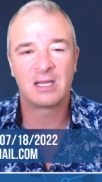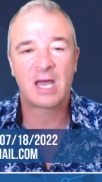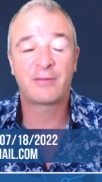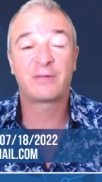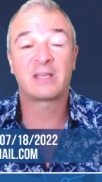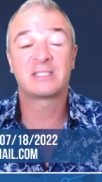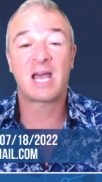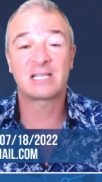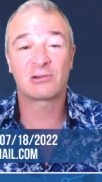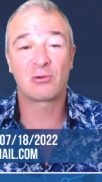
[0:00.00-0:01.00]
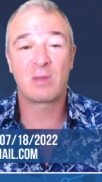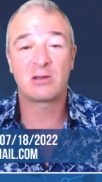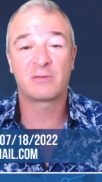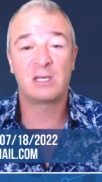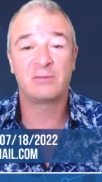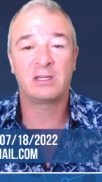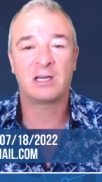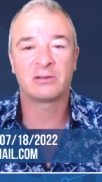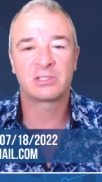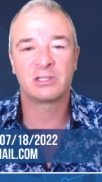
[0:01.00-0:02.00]
have a fantastic remainder of your evening.
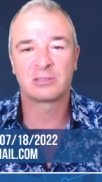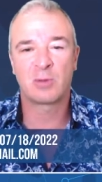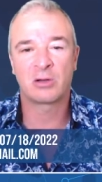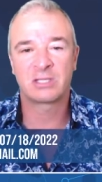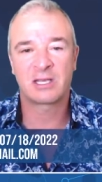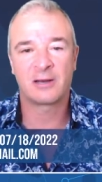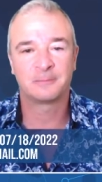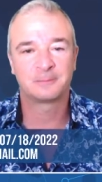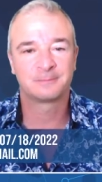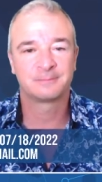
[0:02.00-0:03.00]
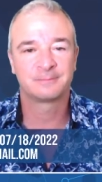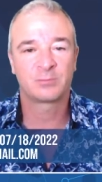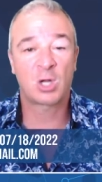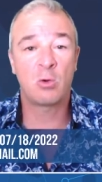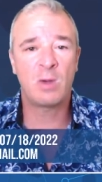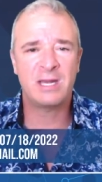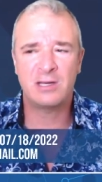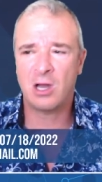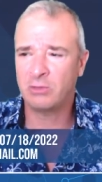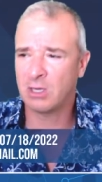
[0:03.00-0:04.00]
I'll see you all tomorrow. Take care. Oh, wait,
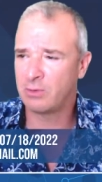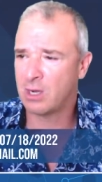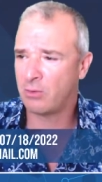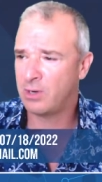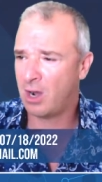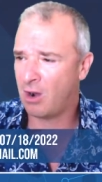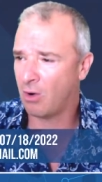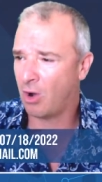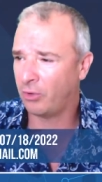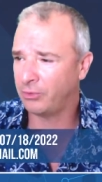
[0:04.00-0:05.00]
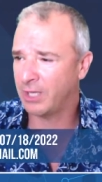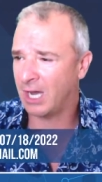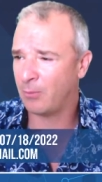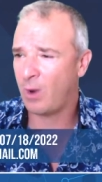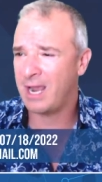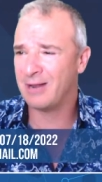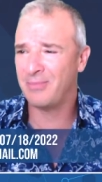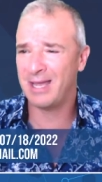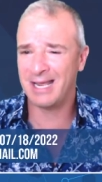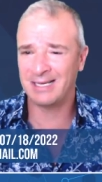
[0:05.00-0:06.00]
no, no, no, no. Hold up. Wait a
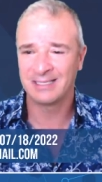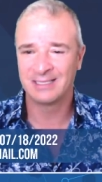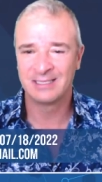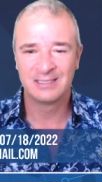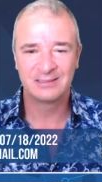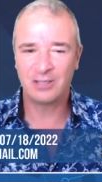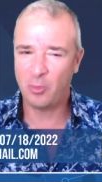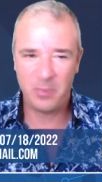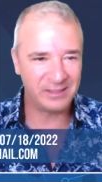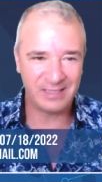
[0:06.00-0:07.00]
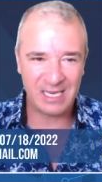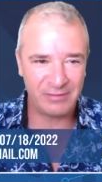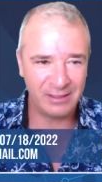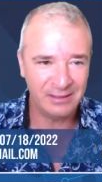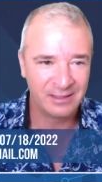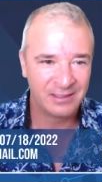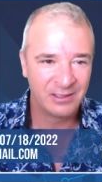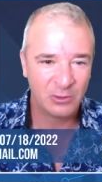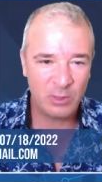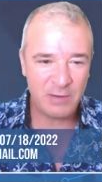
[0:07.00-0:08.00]
minute. Don't be leaving.
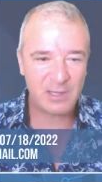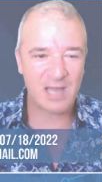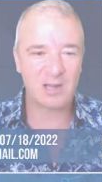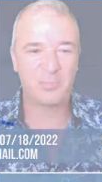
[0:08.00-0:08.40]
We've got a